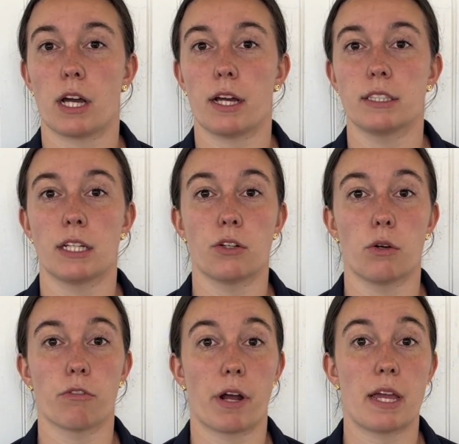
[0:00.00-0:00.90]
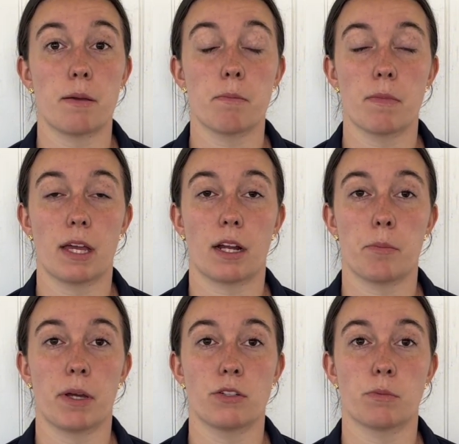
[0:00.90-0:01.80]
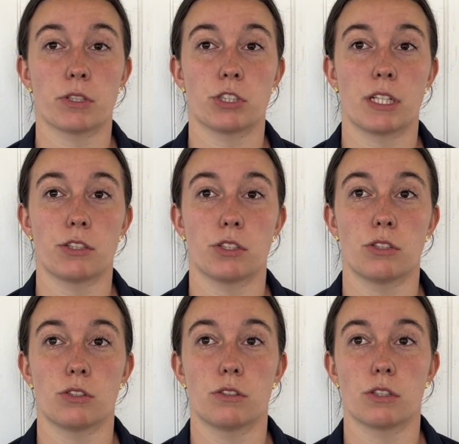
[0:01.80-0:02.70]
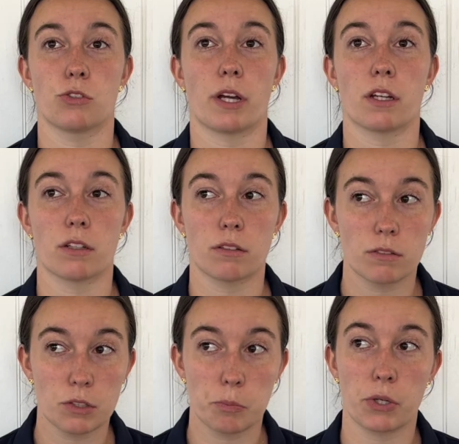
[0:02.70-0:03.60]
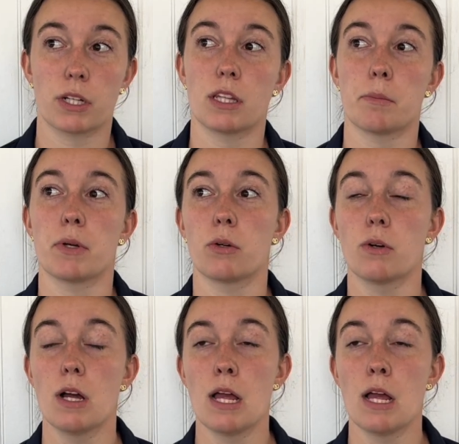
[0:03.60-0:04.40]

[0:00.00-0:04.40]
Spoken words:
I tend to over aim and I pay too much attention to trying to put it in the middle,